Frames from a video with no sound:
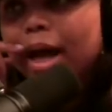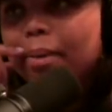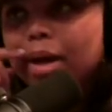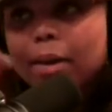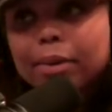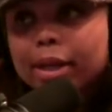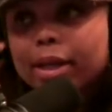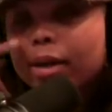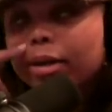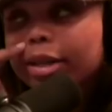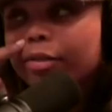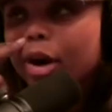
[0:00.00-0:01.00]
I, and
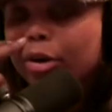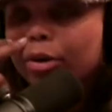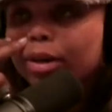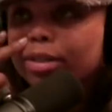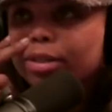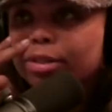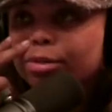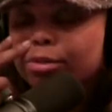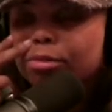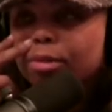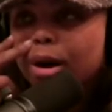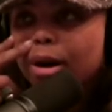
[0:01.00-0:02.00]
I'll give all credit
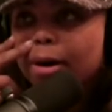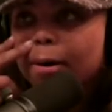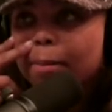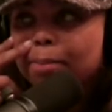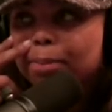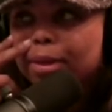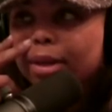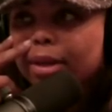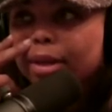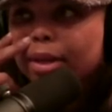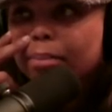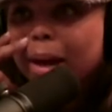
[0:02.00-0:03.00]
to um,
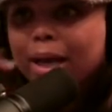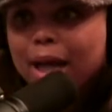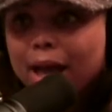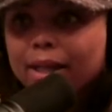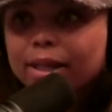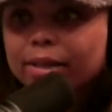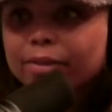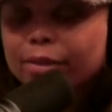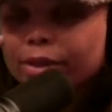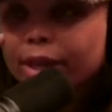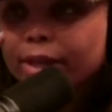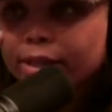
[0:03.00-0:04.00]
my colleague for
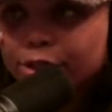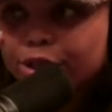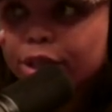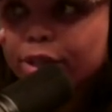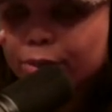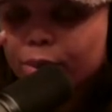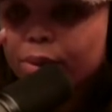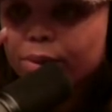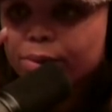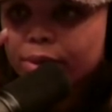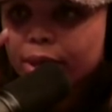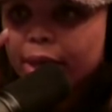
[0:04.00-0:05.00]
saying this, Jalen
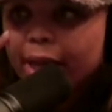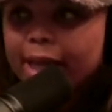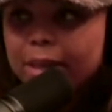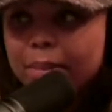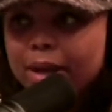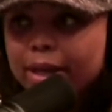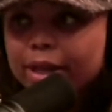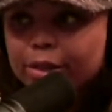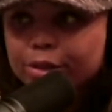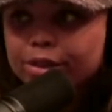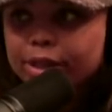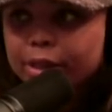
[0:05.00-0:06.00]
Rose. He made an
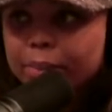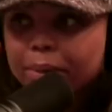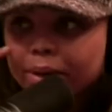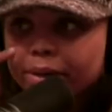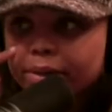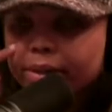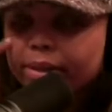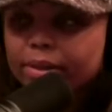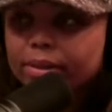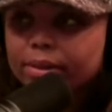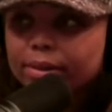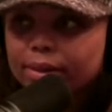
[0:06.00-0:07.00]
interesting
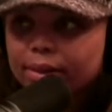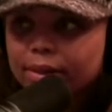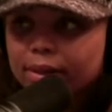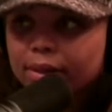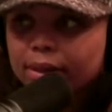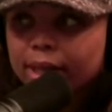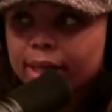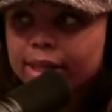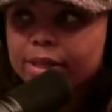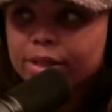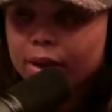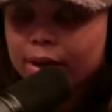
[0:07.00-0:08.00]
comparison that he
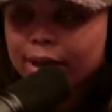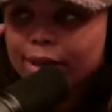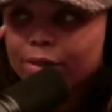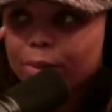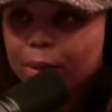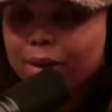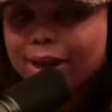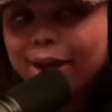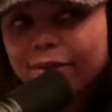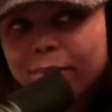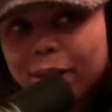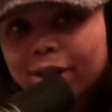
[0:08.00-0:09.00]
saw in Lonzo Ball that
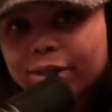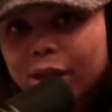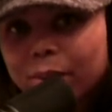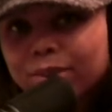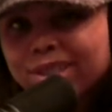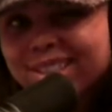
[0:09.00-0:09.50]
everybody thought was a